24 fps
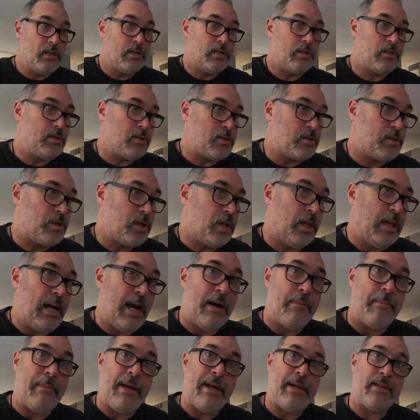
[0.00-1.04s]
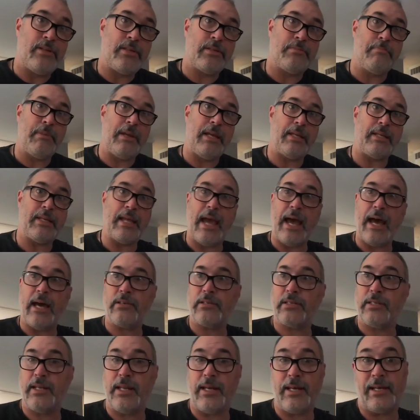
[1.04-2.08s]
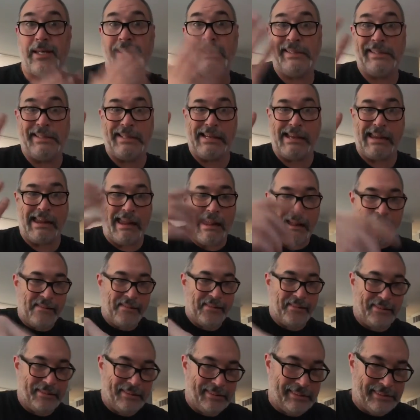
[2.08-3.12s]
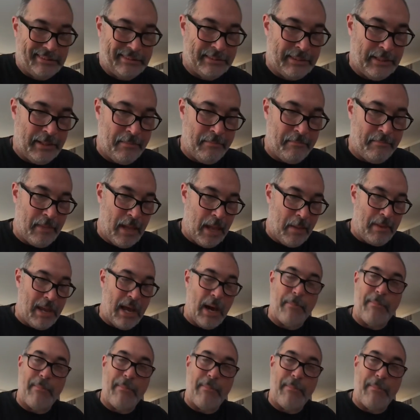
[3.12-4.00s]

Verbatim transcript: just chill out, man. Just me at the house today. Maybe I'll